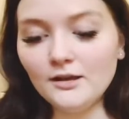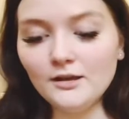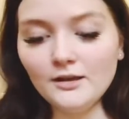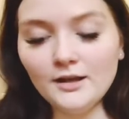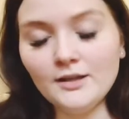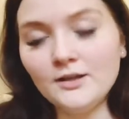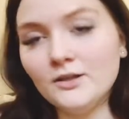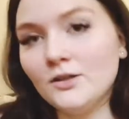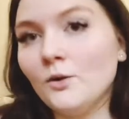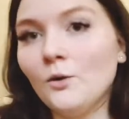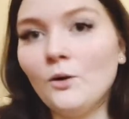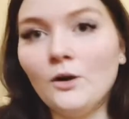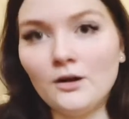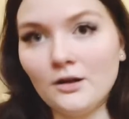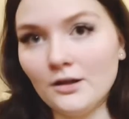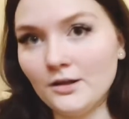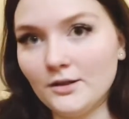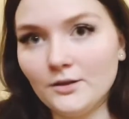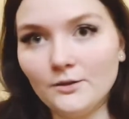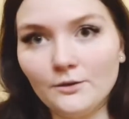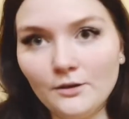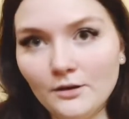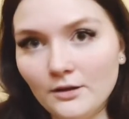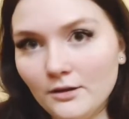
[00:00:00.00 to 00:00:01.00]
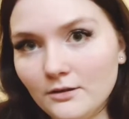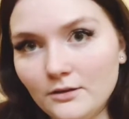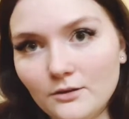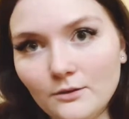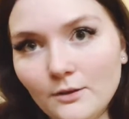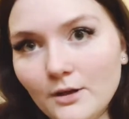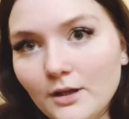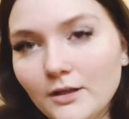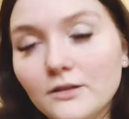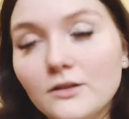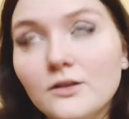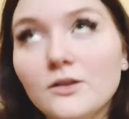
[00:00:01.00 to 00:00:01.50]
and so on and so on and so
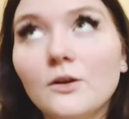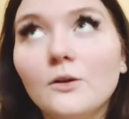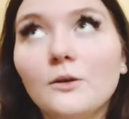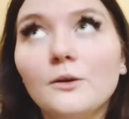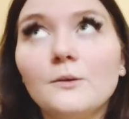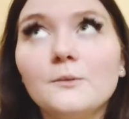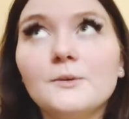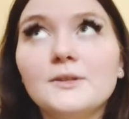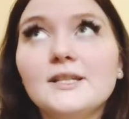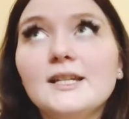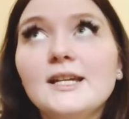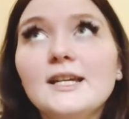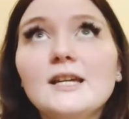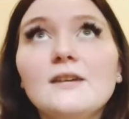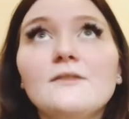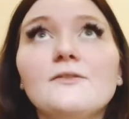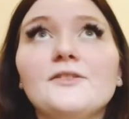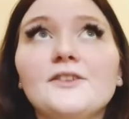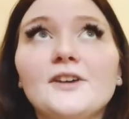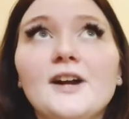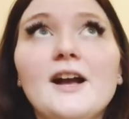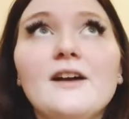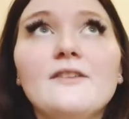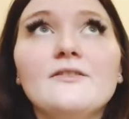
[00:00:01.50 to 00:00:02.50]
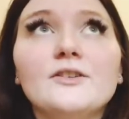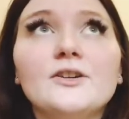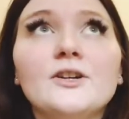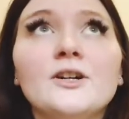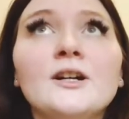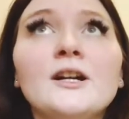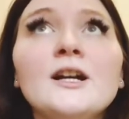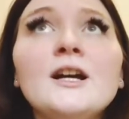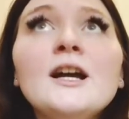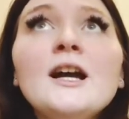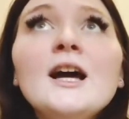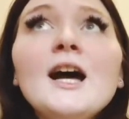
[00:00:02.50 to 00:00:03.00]
on. So it was taking
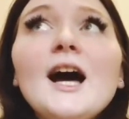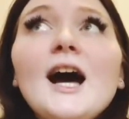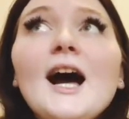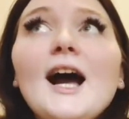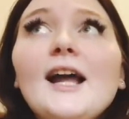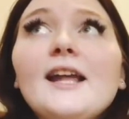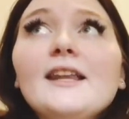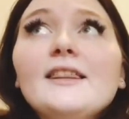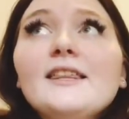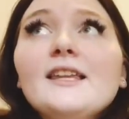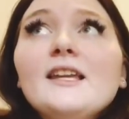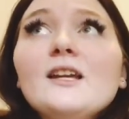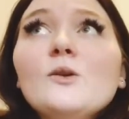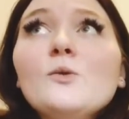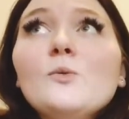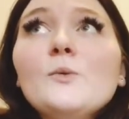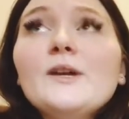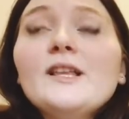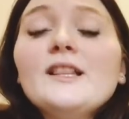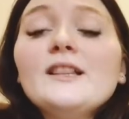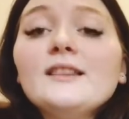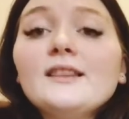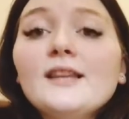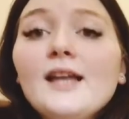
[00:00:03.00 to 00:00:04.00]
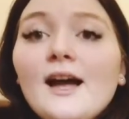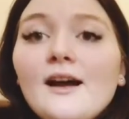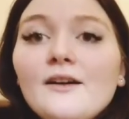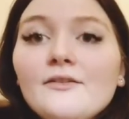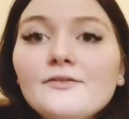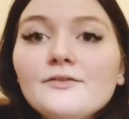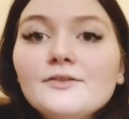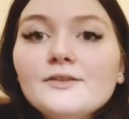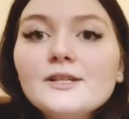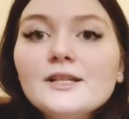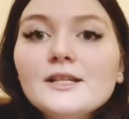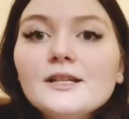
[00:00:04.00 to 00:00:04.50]
forever. I think we
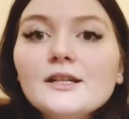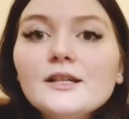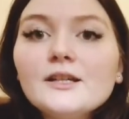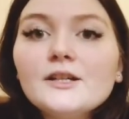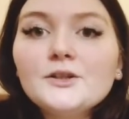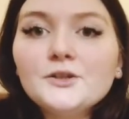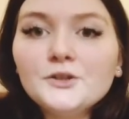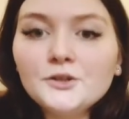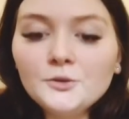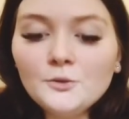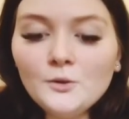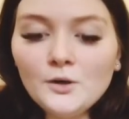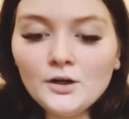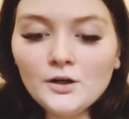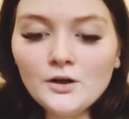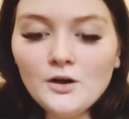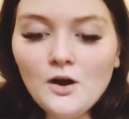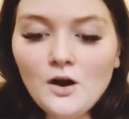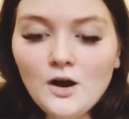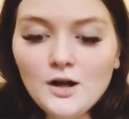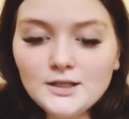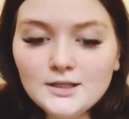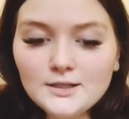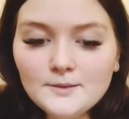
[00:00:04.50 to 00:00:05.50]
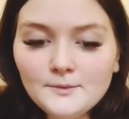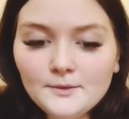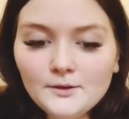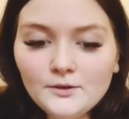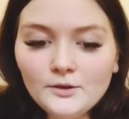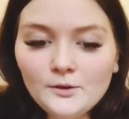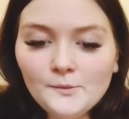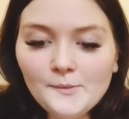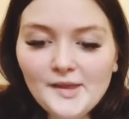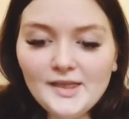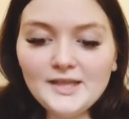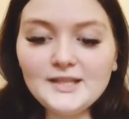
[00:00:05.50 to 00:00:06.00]
left Clearwater
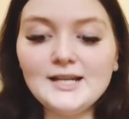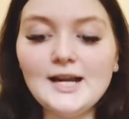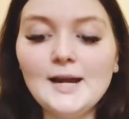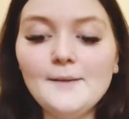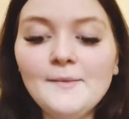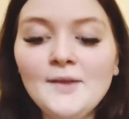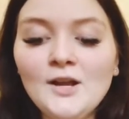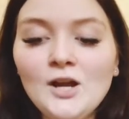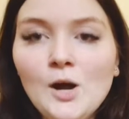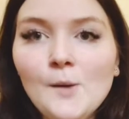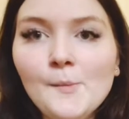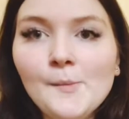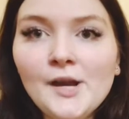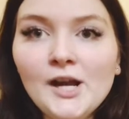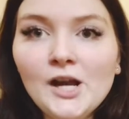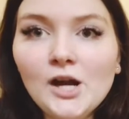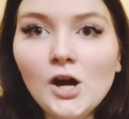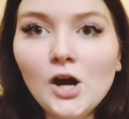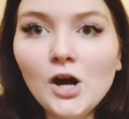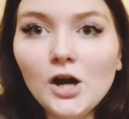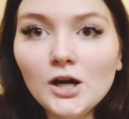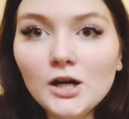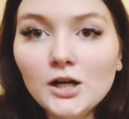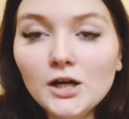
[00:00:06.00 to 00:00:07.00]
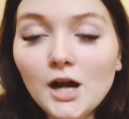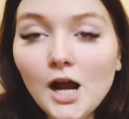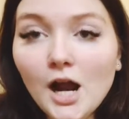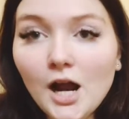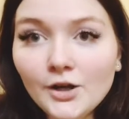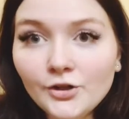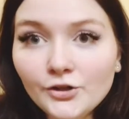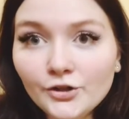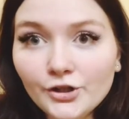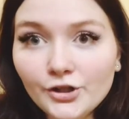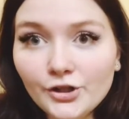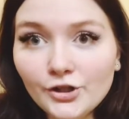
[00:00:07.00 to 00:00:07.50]
Hospital. By the time they got my heart
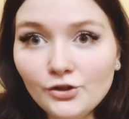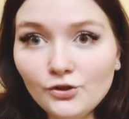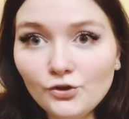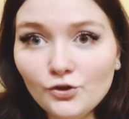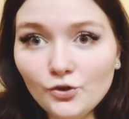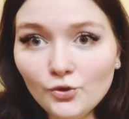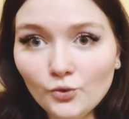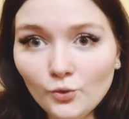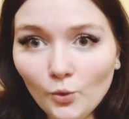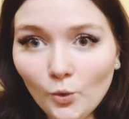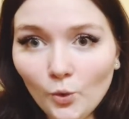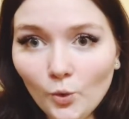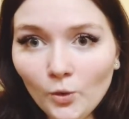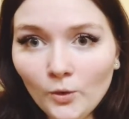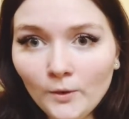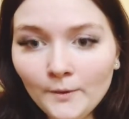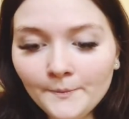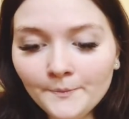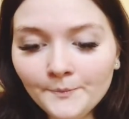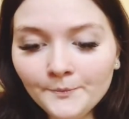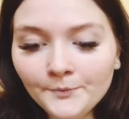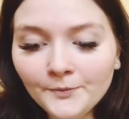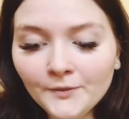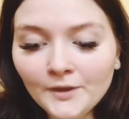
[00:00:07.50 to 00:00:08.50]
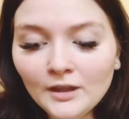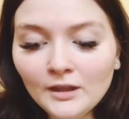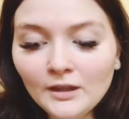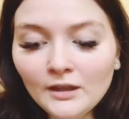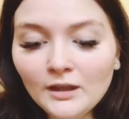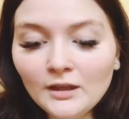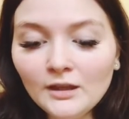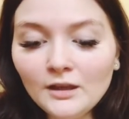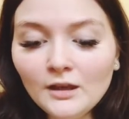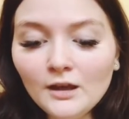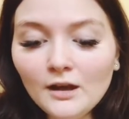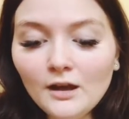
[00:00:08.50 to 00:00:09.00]
under control,
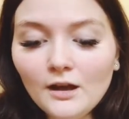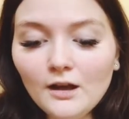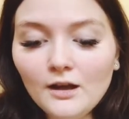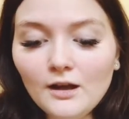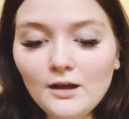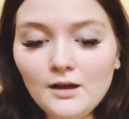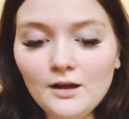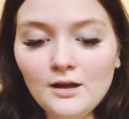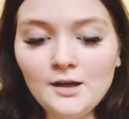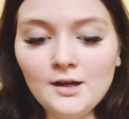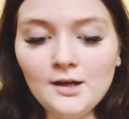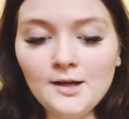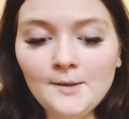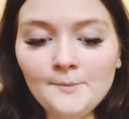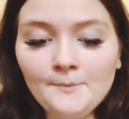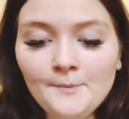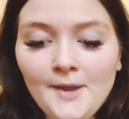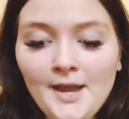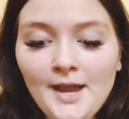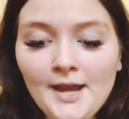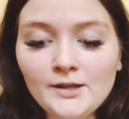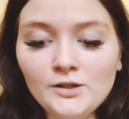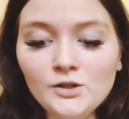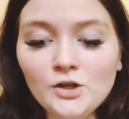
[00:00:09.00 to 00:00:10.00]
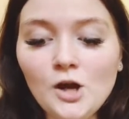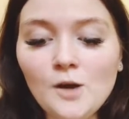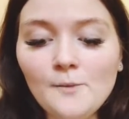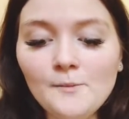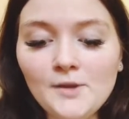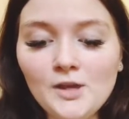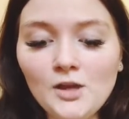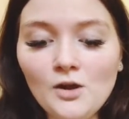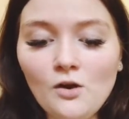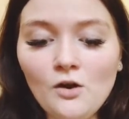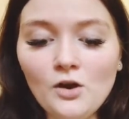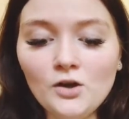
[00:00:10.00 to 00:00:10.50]
and got
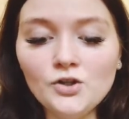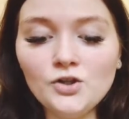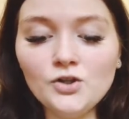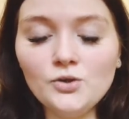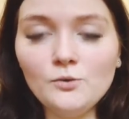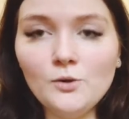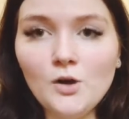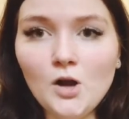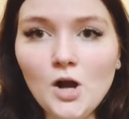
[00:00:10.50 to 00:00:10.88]
me onto a